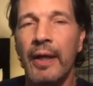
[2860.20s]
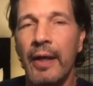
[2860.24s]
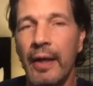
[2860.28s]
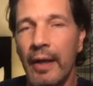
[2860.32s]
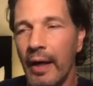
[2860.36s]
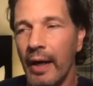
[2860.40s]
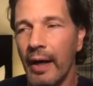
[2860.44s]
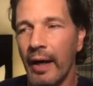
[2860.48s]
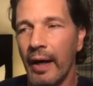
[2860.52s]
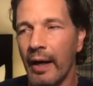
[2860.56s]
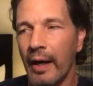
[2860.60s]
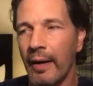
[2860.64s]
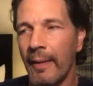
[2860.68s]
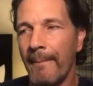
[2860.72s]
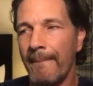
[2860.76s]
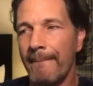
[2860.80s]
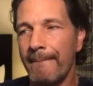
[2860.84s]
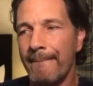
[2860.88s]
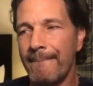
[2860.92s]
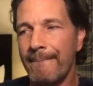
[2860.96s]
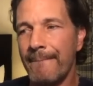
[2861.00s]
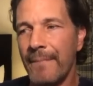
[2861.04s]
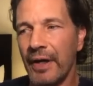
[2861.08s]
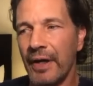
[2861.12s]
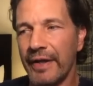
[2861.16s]

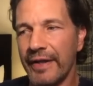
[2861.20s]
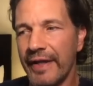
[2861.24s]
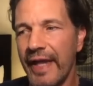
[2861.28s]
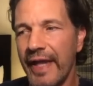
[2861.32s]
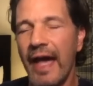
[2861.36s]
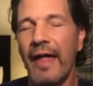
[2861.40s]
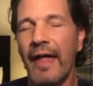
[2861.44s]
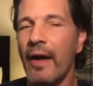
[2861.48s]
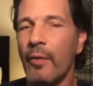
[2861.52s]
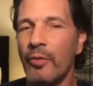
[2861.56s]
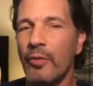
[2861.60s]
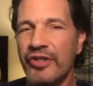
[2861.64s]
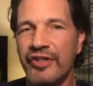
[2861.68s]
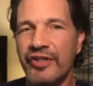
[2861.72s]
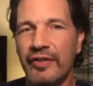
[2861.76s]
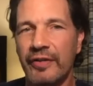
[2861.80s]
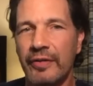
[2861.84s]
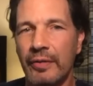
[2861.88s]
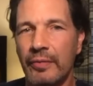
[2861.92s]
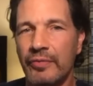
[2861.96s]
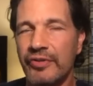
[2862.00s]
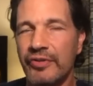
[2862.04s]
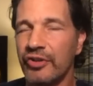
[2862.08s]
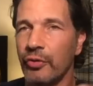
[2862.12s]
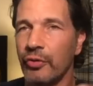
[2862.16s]
But yeah, it
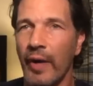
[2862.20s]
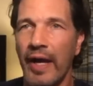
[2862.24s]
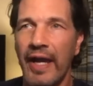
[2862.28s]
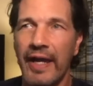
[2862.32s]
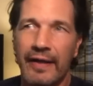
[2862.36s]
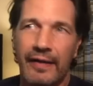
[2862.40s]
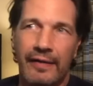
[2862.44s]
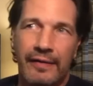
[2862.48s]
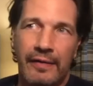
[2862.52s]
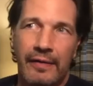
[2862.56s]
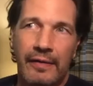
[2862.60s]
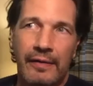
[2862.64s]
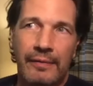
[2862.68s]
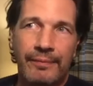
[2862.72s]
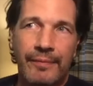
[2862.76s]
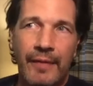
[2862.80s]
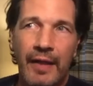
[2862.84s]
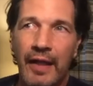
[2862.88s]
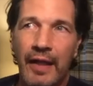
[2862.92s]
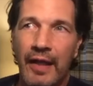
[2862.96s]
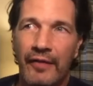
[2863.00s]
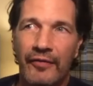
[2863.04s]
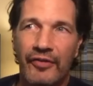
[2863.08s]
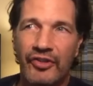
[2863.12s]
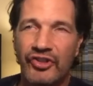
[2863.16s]
was great. And
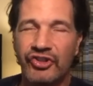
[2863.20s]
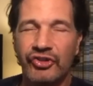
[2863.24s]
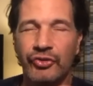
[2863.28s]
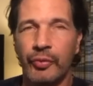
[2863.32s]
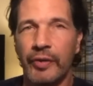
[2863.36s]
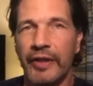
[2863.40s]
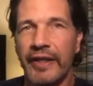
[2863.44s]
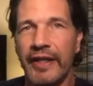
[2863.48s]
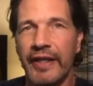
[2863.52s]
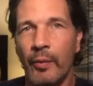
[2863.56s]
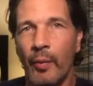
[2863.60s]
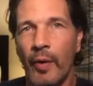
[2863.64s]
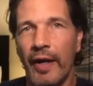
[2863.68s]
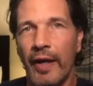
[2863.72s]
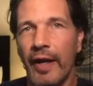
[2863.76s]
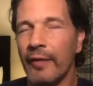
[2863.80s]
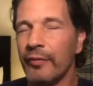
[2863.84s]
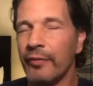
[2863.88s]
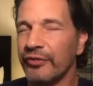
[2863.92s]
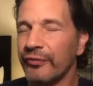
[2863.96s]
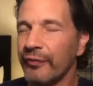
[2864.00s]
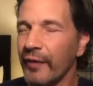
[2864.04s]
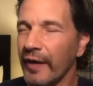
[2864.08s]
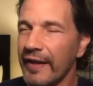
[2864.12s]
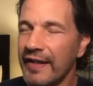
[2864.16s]
the screening it
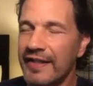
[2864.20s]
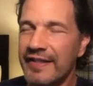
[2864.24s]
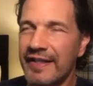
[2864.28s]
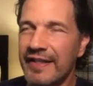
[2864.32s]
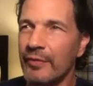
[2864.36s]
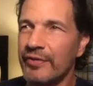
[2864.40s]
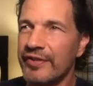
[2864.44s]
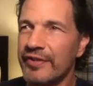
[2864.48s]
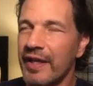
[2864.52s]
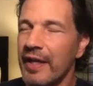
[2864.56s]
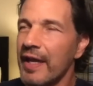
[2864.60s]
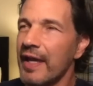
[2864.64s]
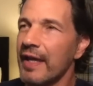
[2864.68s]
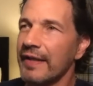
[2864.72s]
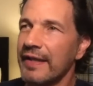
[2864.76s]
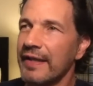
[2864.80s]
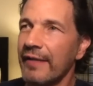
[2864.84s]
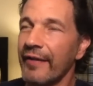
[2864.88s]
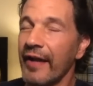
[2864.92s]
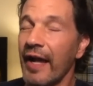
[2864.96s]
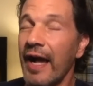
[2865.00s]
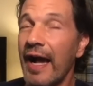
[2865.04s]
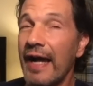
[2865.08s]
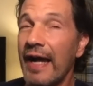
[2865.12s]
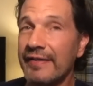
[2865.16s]
was funny because I was
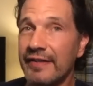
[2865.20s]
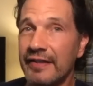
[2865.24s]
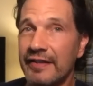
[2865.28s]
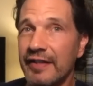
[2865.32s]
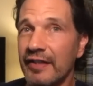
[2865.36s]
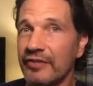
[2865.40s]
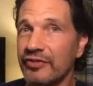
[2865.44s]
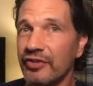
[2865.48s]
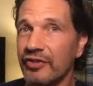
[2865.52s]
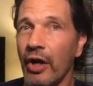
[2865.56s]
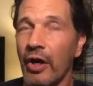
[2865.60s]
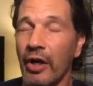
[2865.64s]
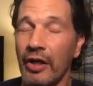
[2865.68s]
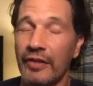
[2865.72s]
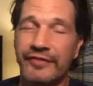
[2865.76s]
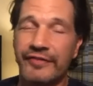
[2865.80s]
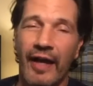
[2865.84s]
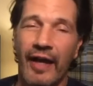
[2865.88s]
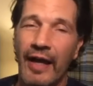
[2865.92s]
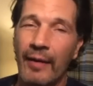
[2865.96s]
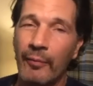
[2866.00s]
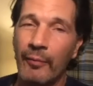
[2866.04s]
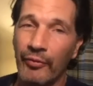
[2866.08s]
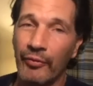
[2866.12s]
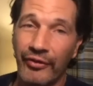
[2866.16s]
giving Isaac such a hard
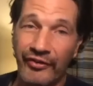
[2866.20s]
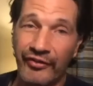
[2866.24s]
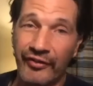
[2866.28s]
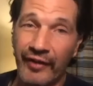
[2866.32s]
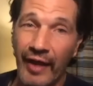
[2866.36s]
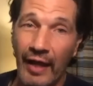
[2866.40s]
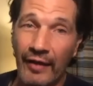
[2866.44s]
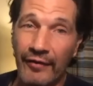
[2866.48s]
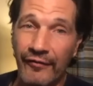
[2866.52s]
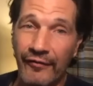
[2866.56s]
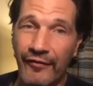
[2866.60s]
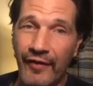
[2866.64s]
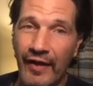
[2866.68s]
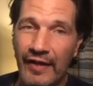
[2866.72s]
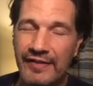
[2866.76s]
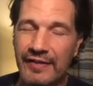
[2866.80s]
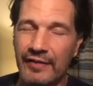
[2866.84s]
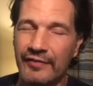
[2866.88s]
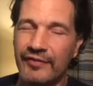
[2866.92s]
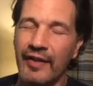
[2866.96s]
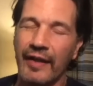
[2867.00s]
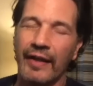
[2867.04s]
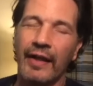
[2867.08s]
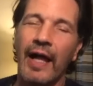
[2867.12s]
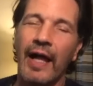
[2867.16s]
time with the sound effects. I was like,